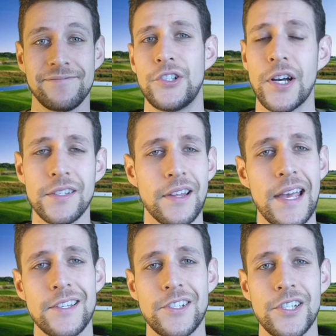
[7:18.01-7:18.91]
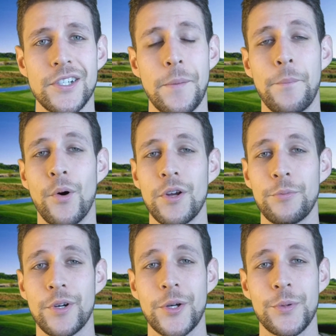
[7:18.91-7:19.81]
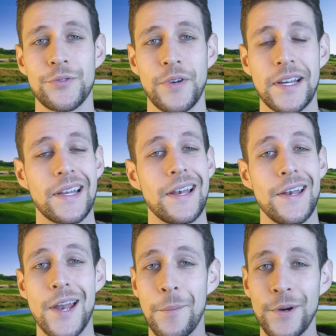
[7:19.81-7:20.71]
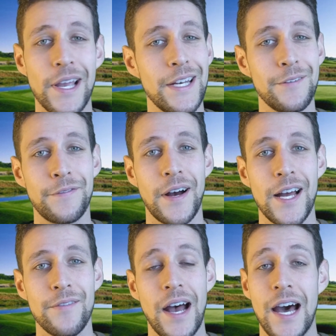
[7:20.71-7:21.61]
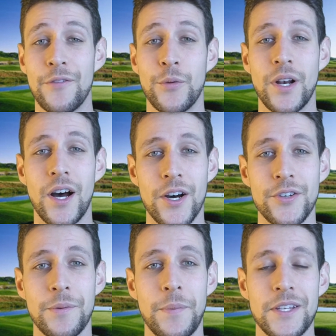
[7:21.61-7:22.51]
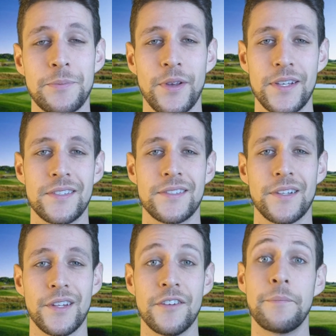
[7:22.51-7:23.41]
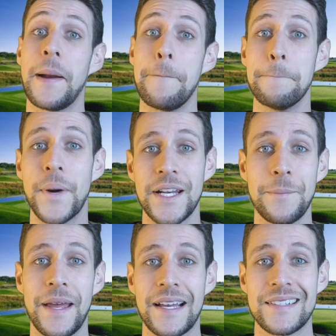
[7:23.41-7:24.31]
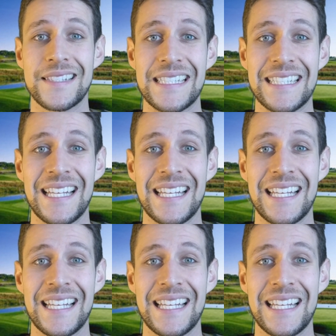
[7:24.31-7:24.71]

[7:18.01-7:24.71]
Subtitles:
Just last year, Bolingbrook was ranked number 85 out of 100 best places to live by Money Magazine.